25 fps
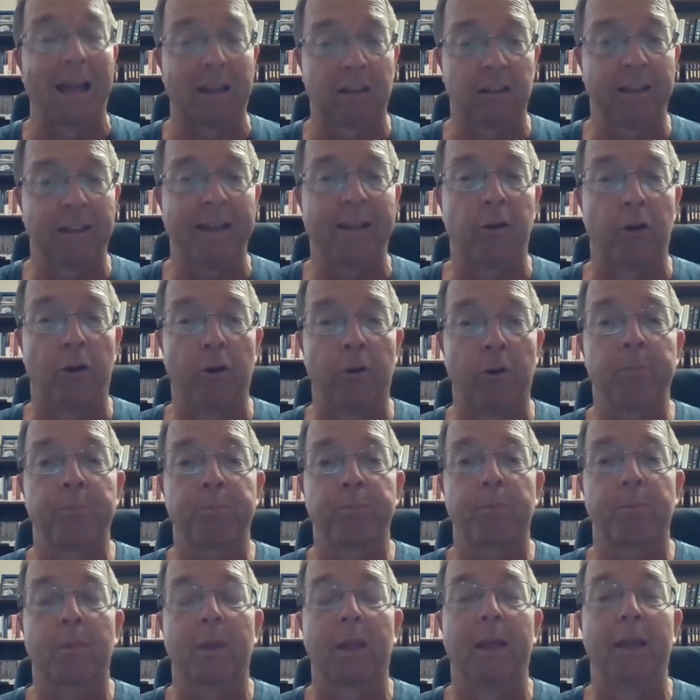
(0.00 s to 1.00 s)
that leader
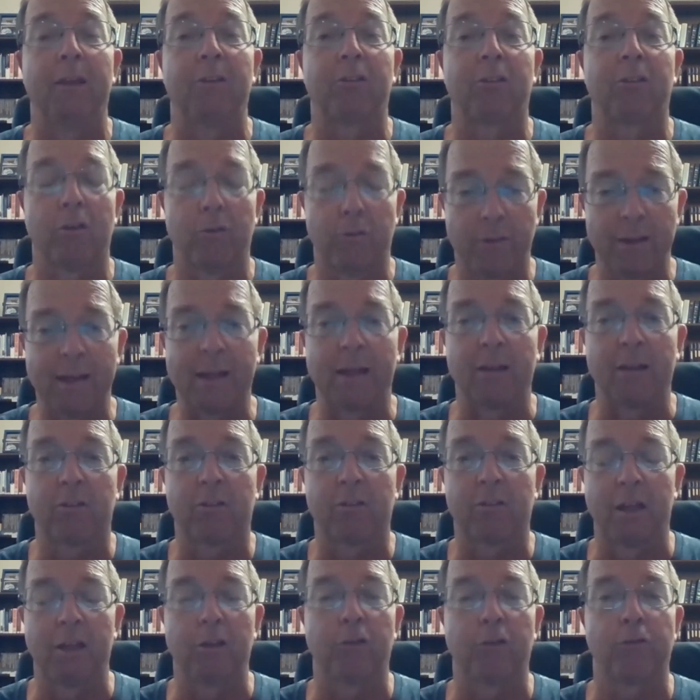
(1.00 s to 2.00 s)
is
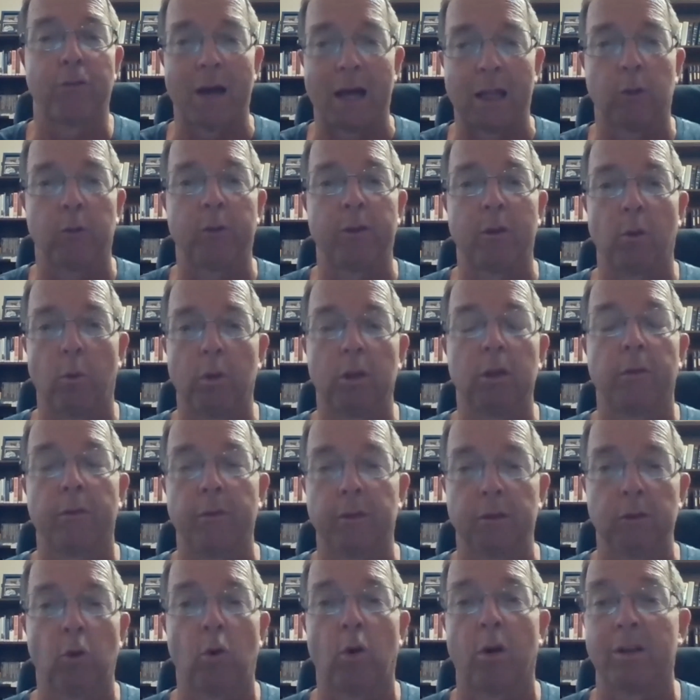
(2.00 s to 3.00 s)
convinced that he's following the will
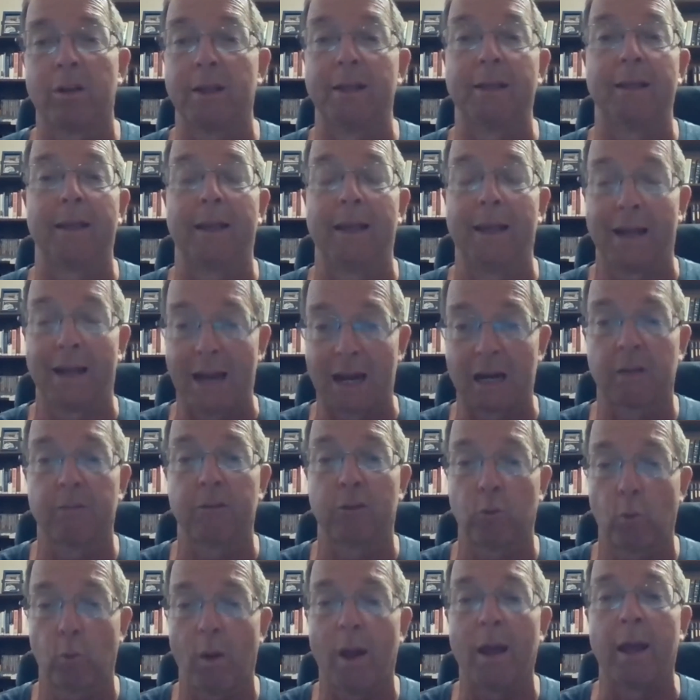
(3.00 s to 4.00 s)
of the Lord, then get out
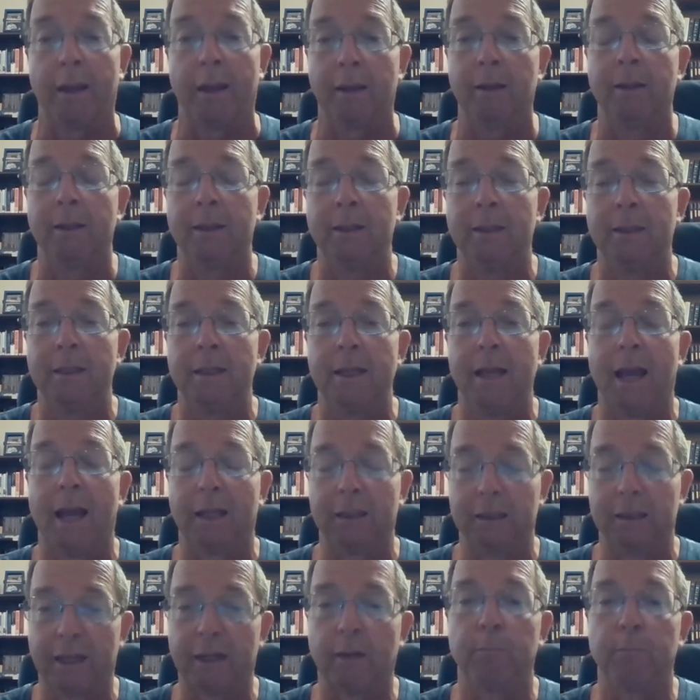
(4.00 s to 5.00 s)
of his way
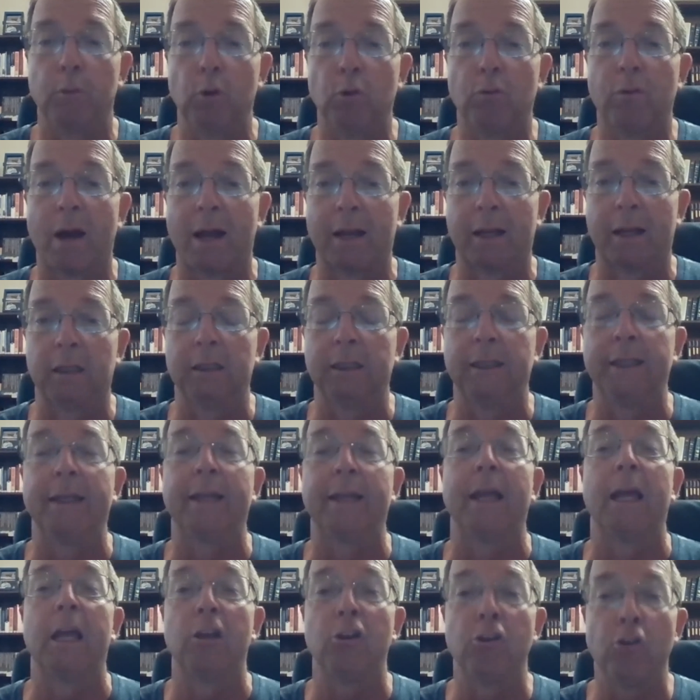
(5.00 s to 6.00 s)
and let him move on and
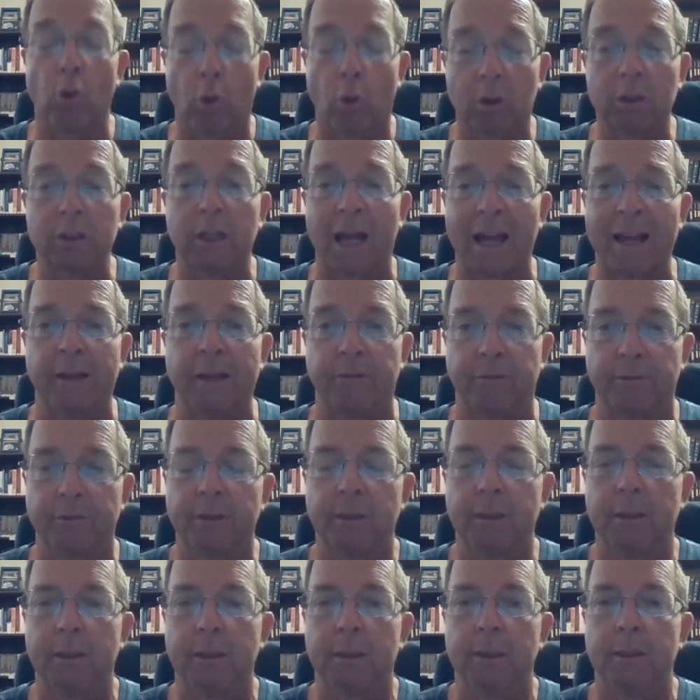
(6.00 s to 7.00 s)
lead. In your life,
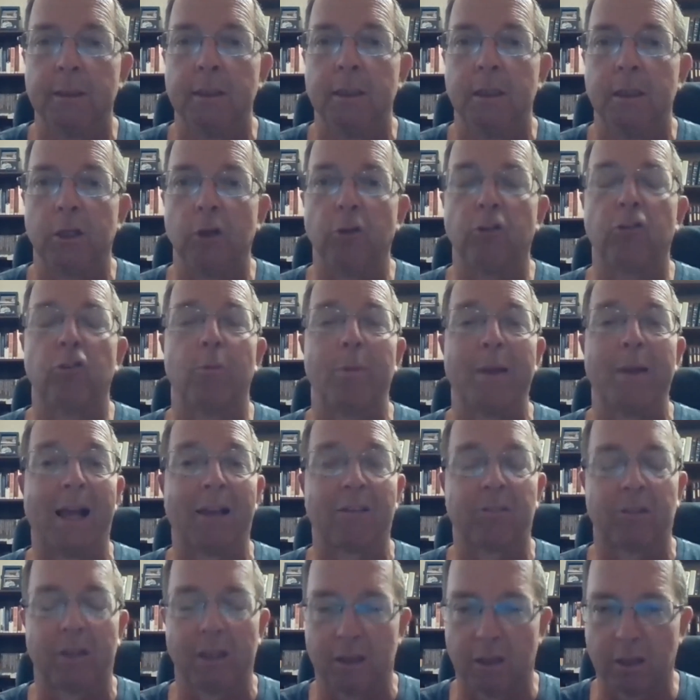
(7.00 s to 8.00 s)
you should be
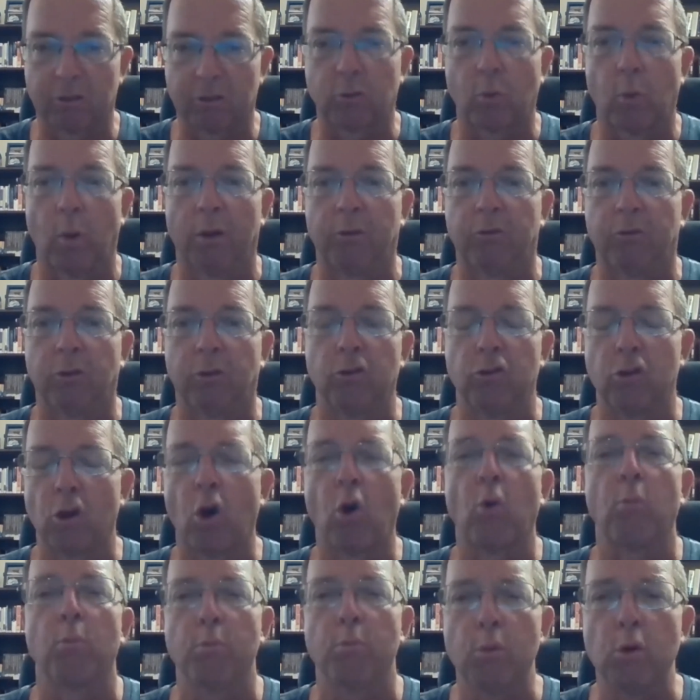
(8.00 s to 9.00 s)
asking this question
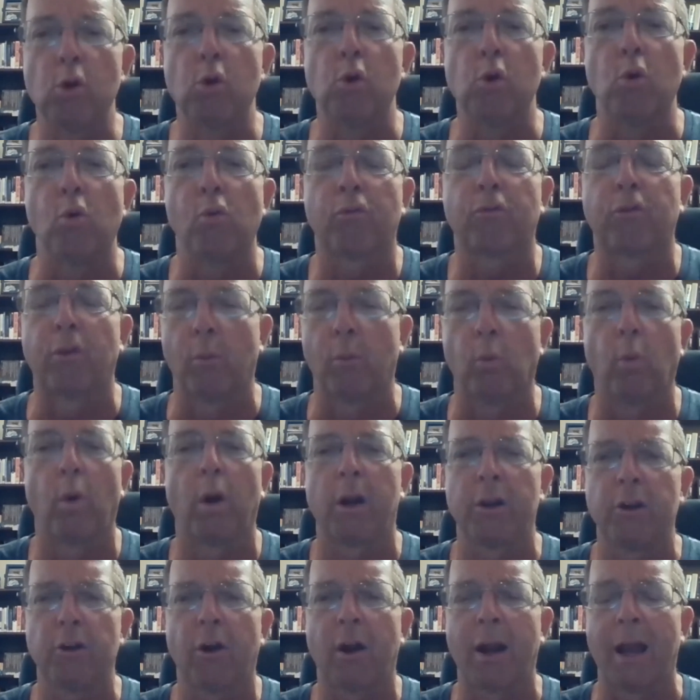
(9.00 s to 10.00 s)
Don't move from
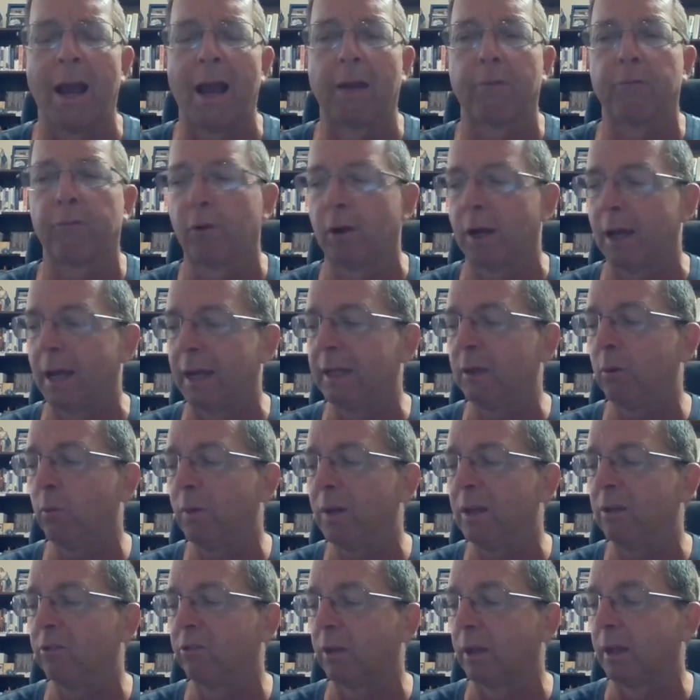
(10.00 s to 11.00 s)
where you're at for any
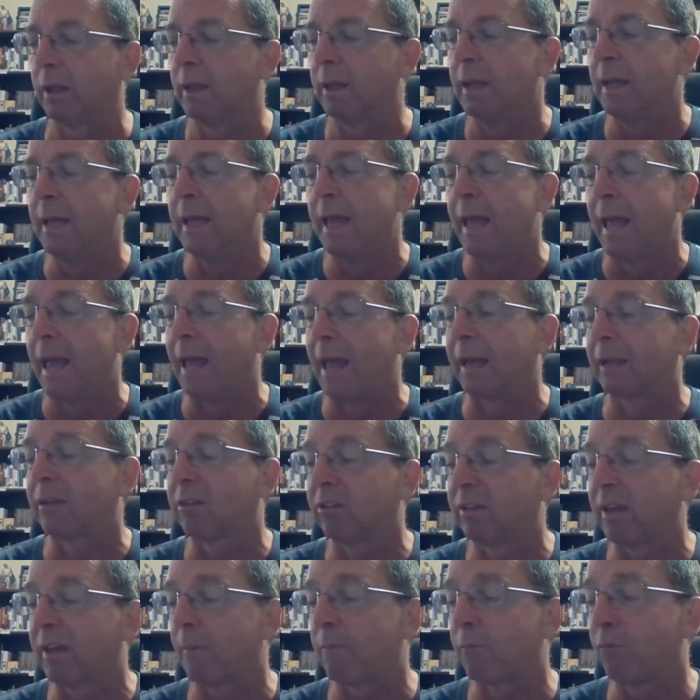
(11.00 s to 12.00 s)
reason
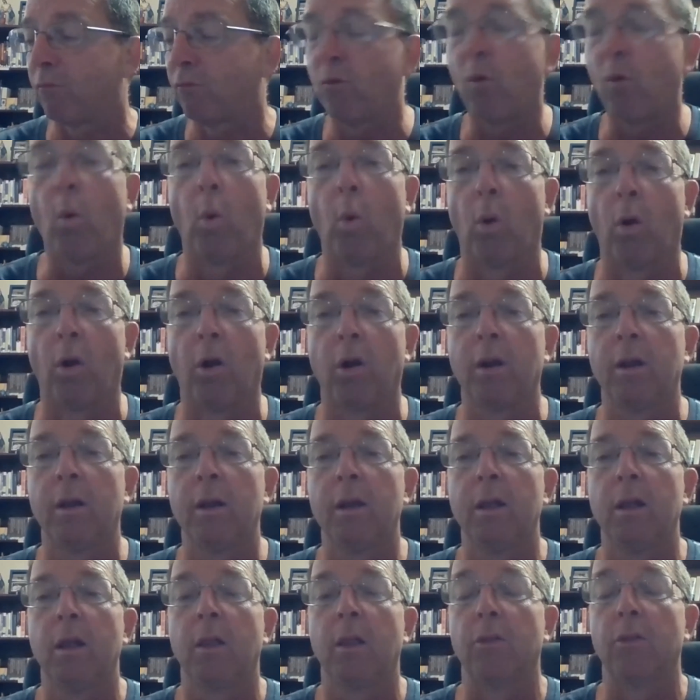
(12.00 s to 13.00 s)
except for
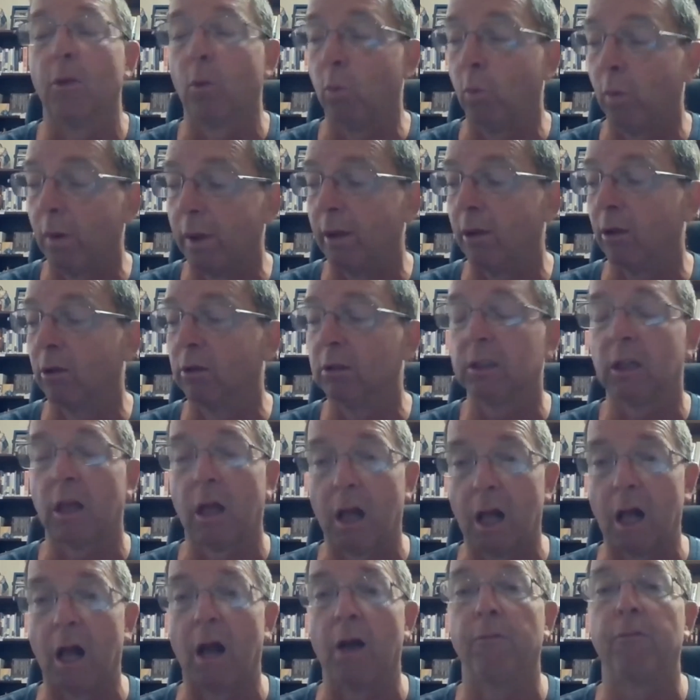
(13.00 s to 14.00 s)
the will
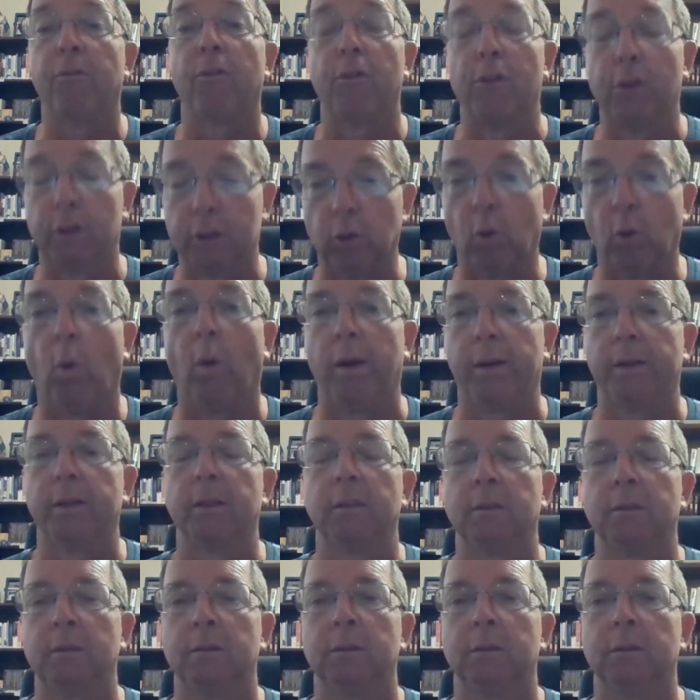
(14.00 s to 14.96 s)
of the Lord.